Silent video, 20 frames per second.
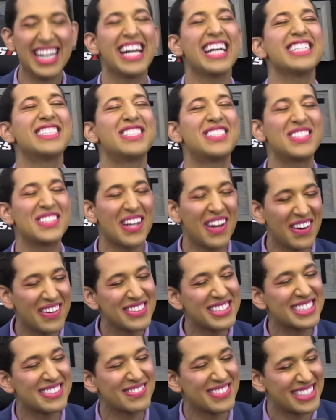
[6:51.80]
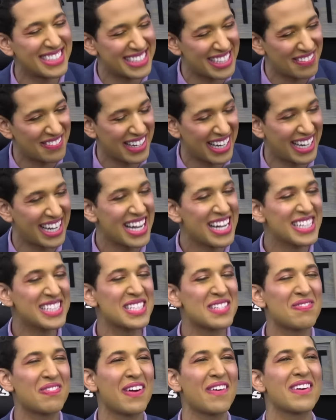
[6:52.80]
it's so specific to
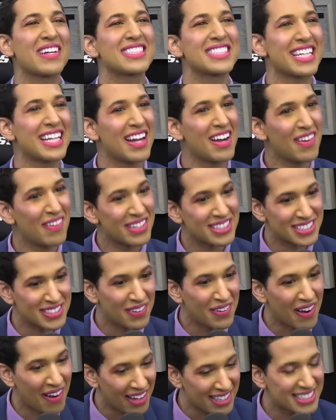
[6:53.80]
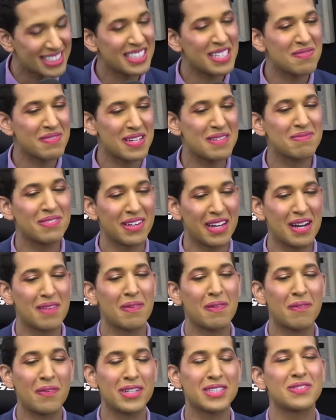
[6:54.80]
the point where it's like, oh, it's so constantly being blown out of
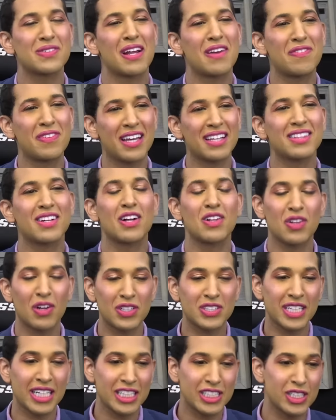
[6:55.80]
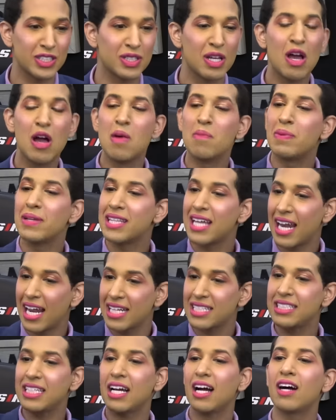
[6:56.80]
proportion when I feel like there are larger issues. But that
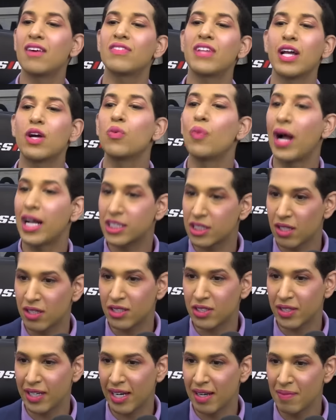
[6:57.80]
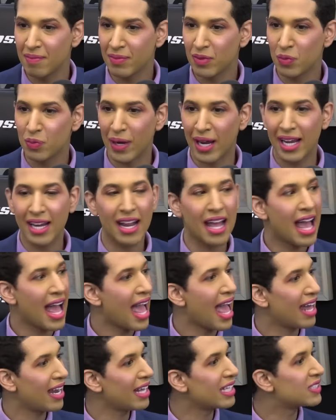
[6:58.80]
idea of like why surgery, right?
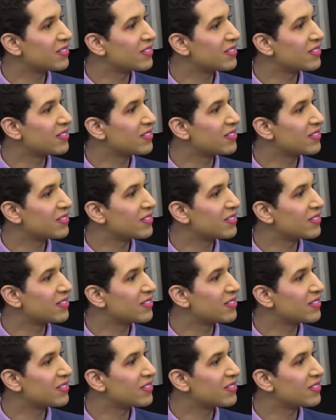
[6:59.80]
And it's